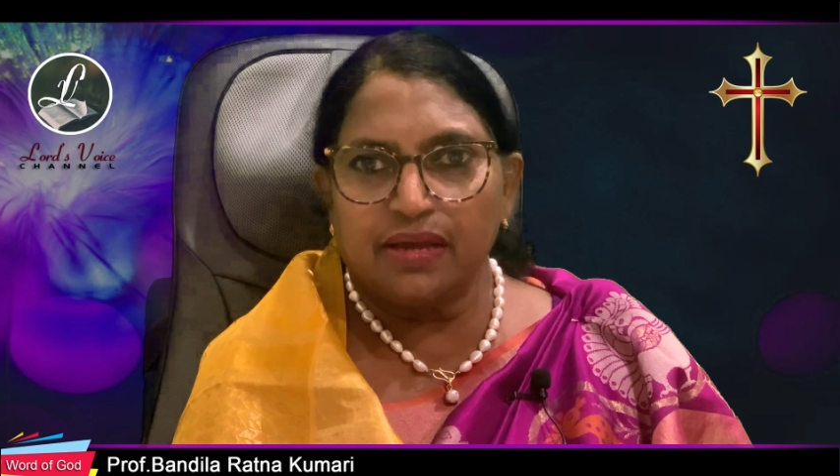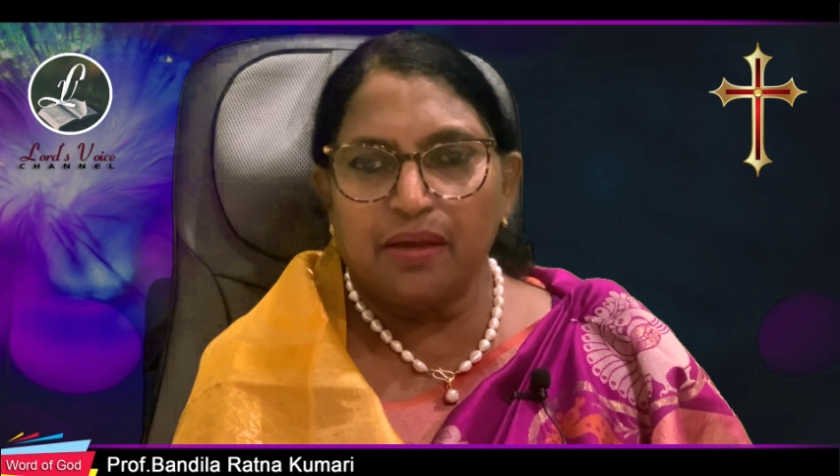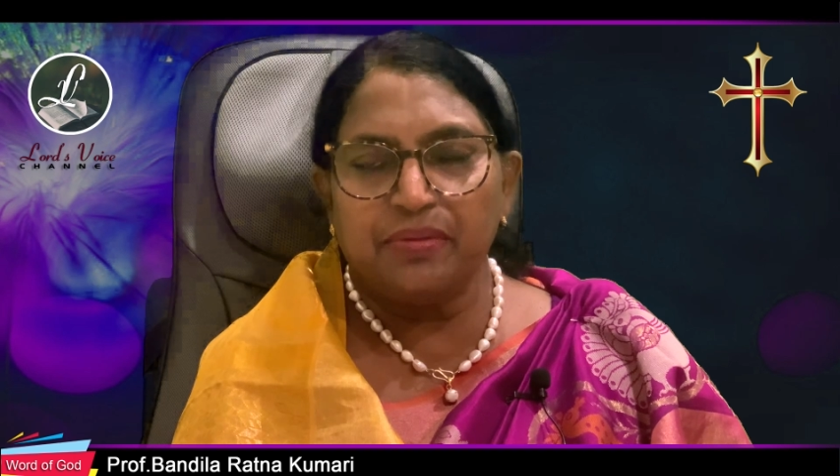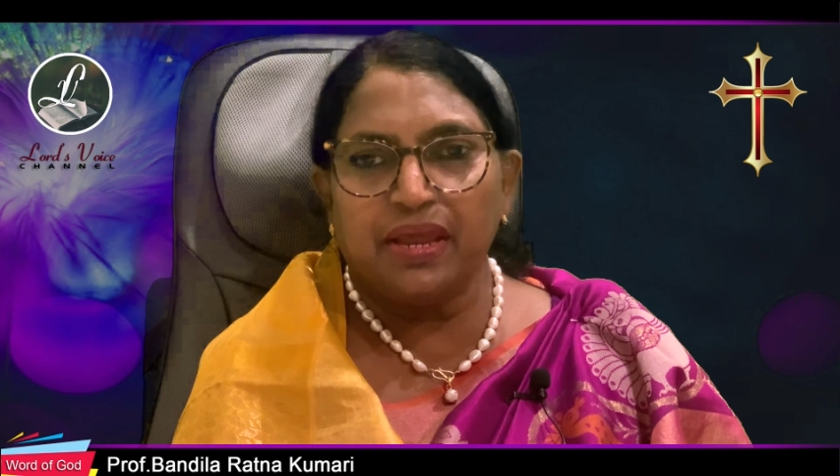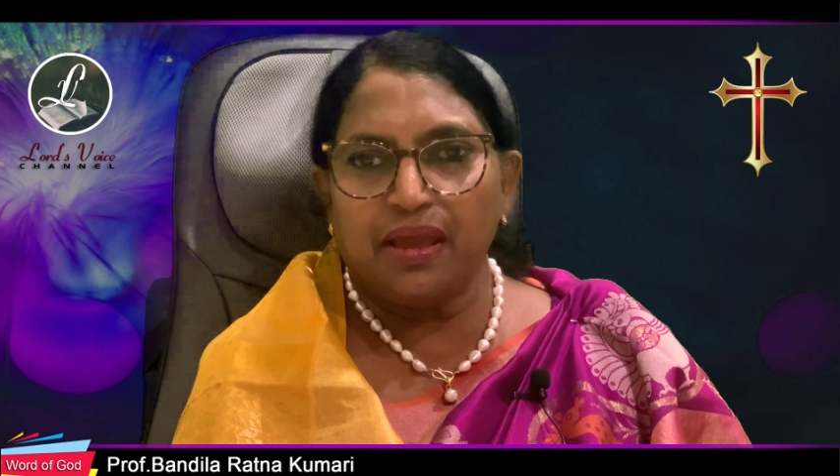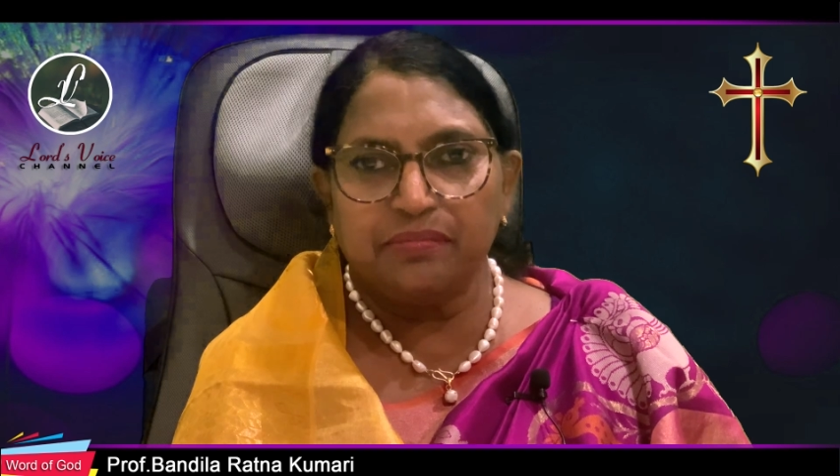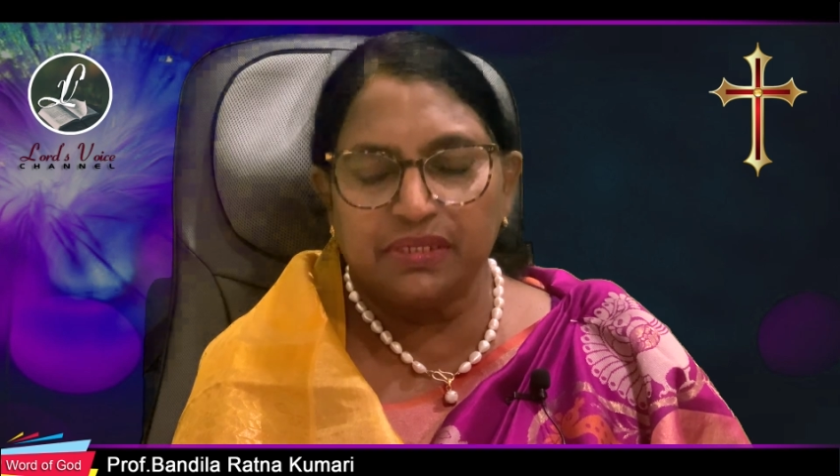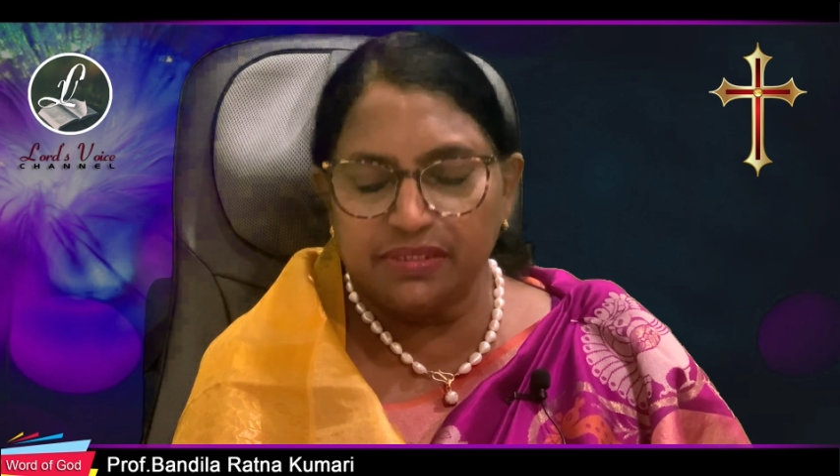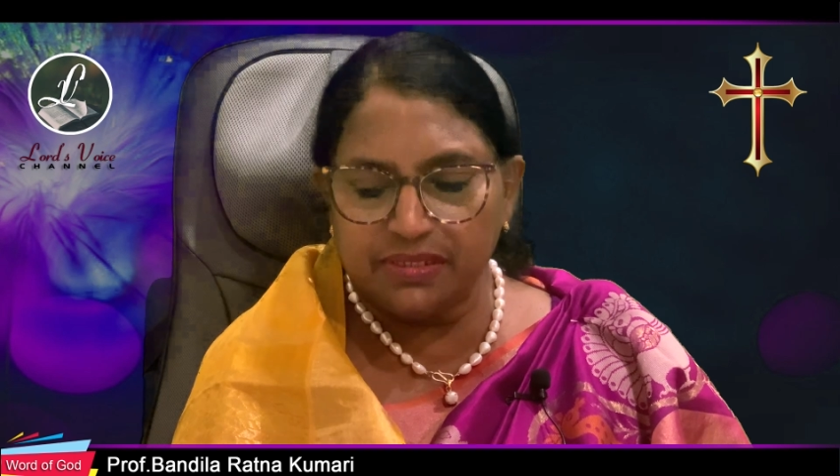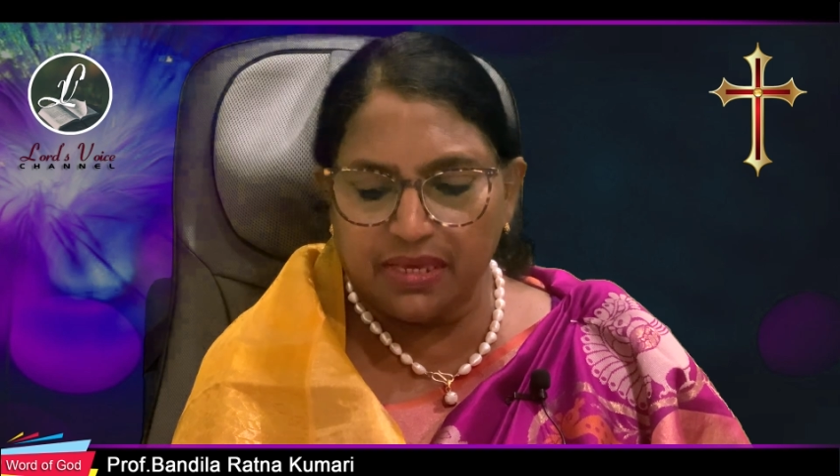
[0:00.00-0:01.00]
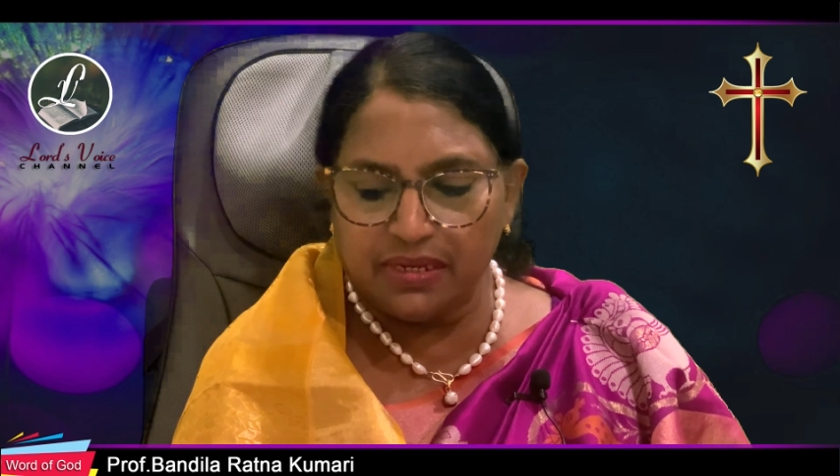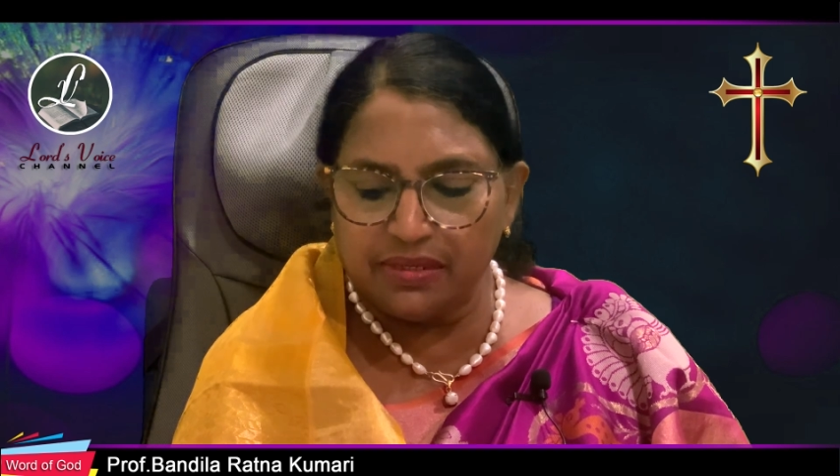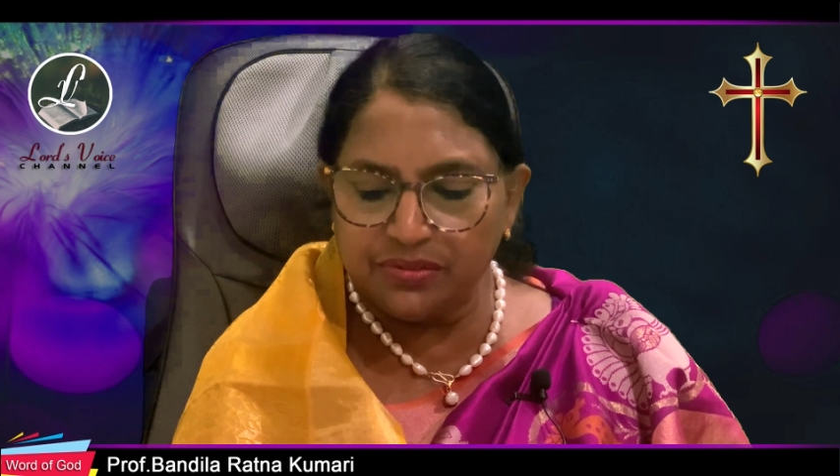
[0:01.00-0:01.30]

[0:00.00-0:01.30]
Abraham and Sarah.